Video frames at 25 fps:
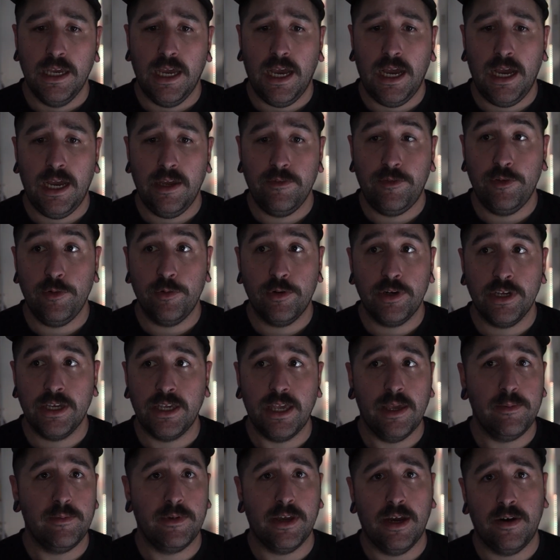If you want to
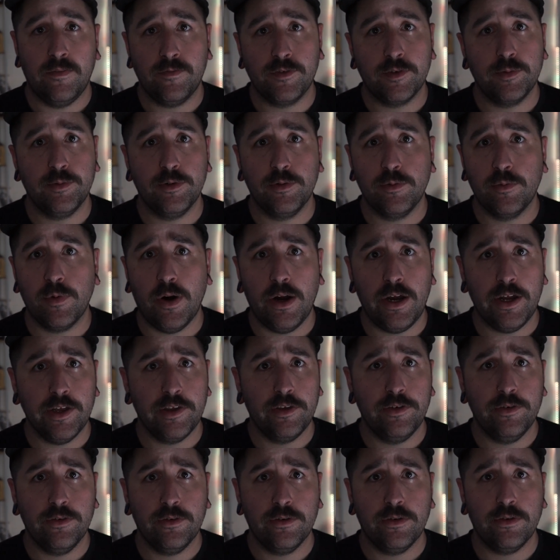keep comfortable while
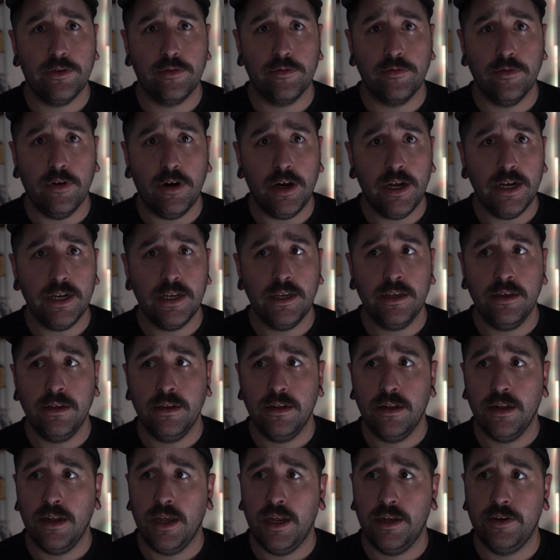you're riding
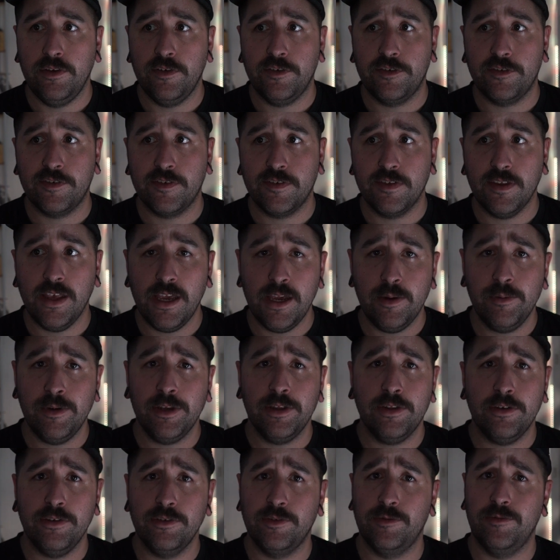and you're
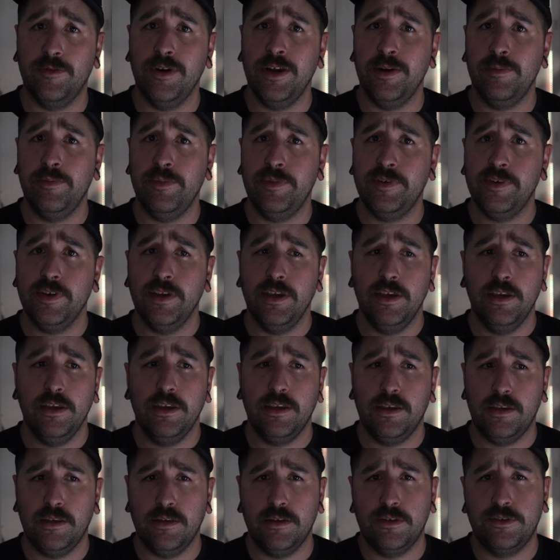slamming those rims,
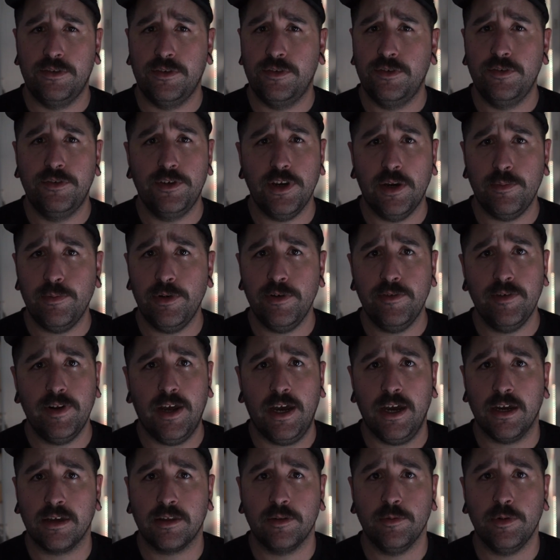jump over to
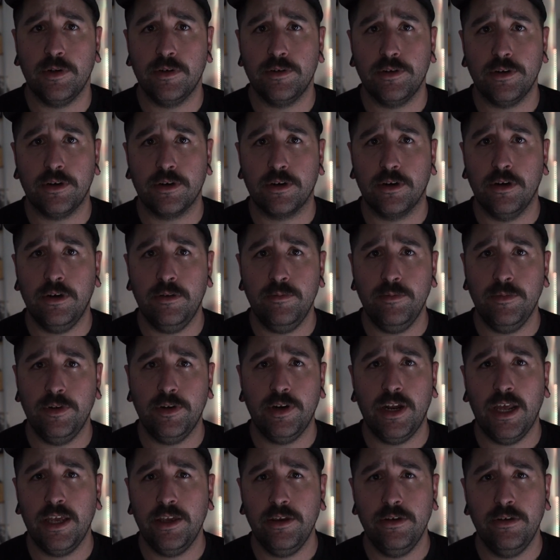
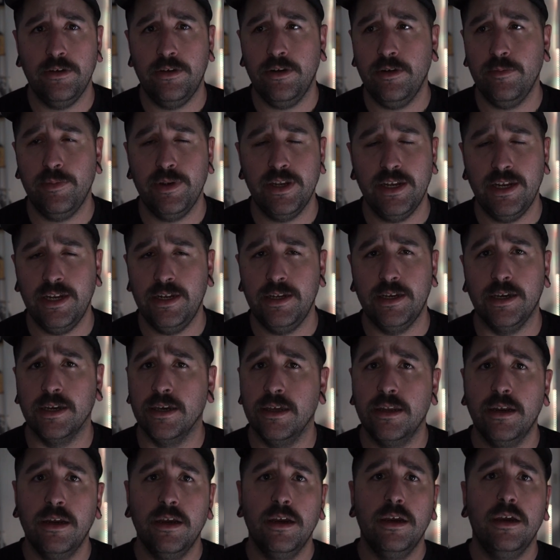huckerworld.com.au. Don't be an idiot.
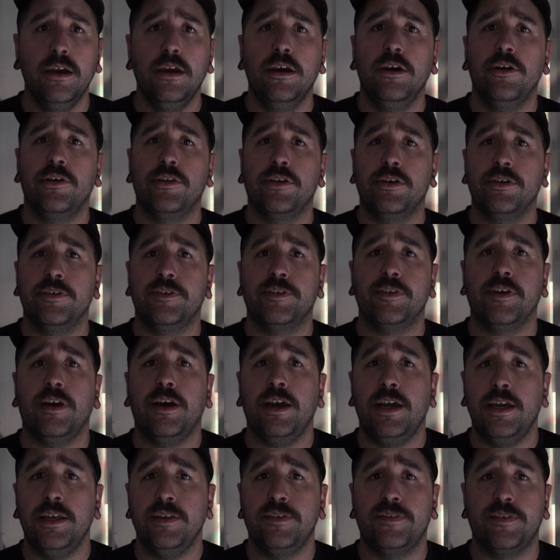Those
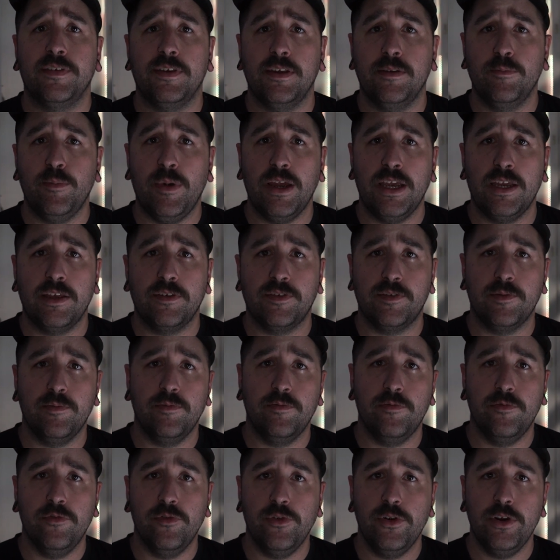guys make
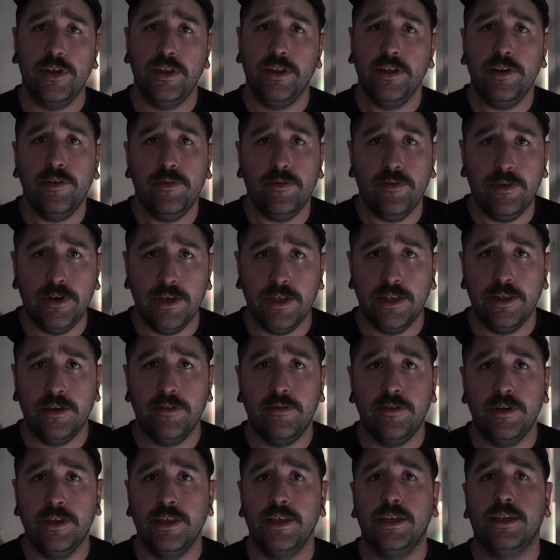some
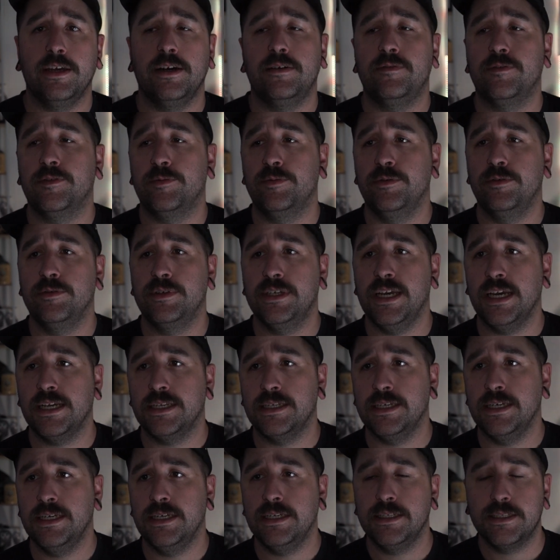really comfortable tech
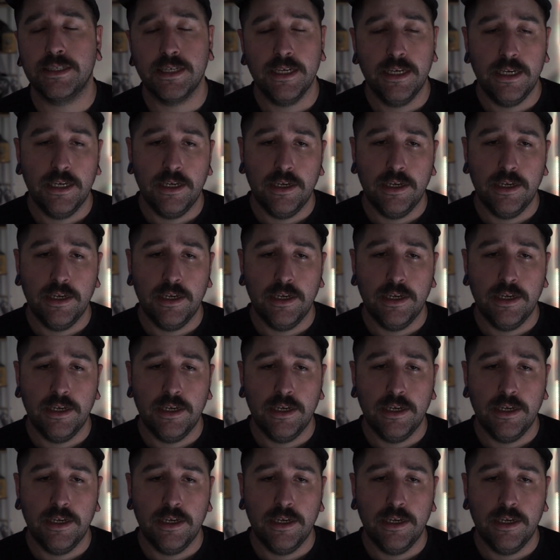tees.